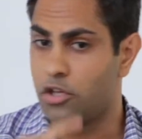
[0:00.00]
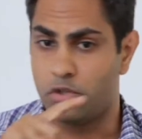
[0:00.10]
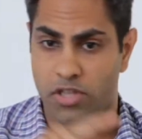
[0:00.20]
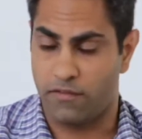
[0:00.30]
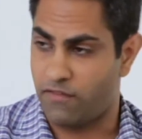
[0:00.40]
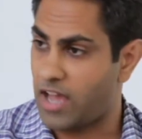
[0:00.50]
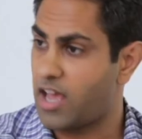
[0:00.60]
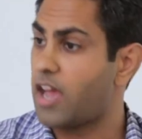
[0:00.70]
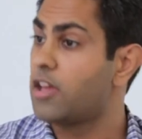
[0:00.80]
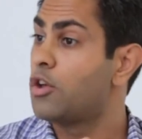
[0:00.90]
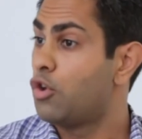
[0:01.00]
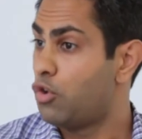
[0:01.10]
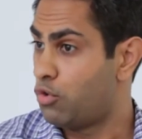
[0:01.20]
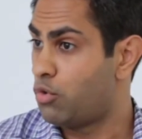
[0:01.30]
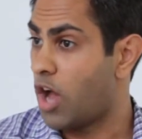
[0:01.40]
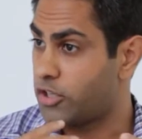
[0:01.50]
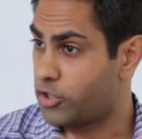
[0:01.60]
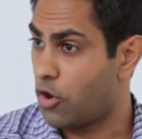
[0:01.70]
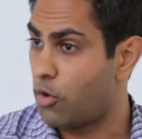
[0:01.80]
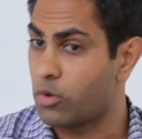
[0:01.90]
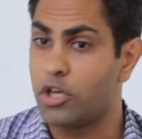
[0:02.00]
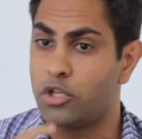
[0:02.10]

You see the fat guy who got tone.